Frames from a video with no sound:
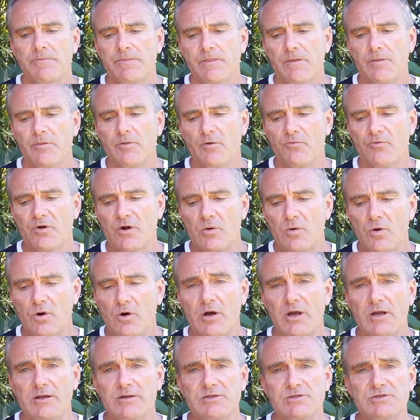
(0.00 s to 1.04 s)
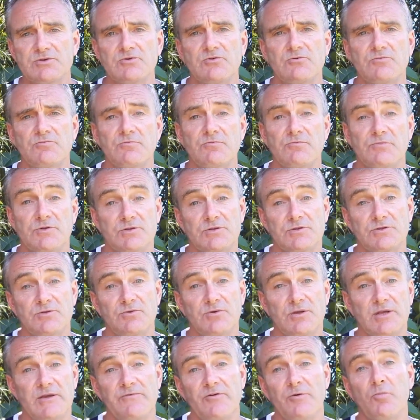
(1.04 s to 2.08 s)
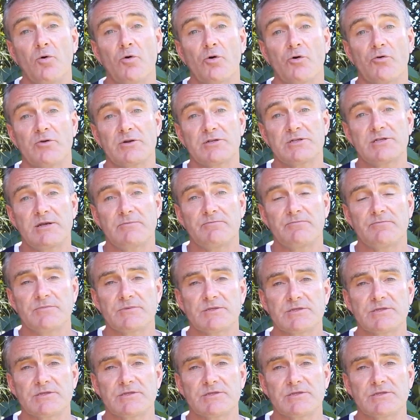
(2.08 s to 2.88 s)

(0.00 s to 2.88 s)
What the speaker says: not required to give your porter a tip.